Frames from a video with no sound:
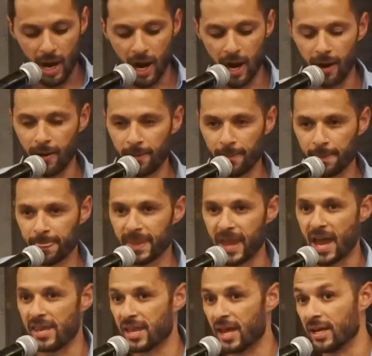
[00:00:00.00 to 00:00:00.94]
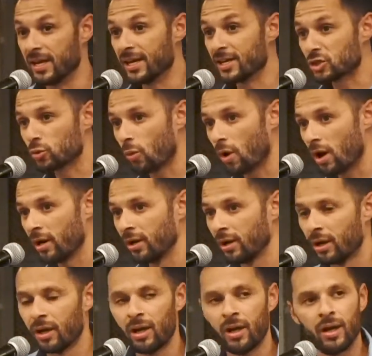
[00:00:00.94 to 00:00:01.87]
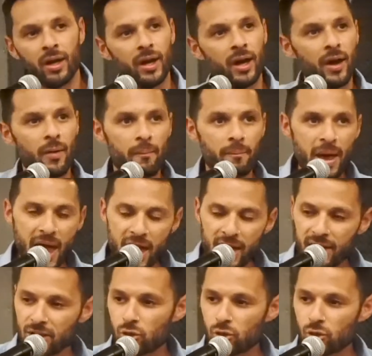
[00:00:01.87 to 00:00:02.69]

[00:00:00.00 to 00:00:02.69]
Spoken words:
And then this one, man,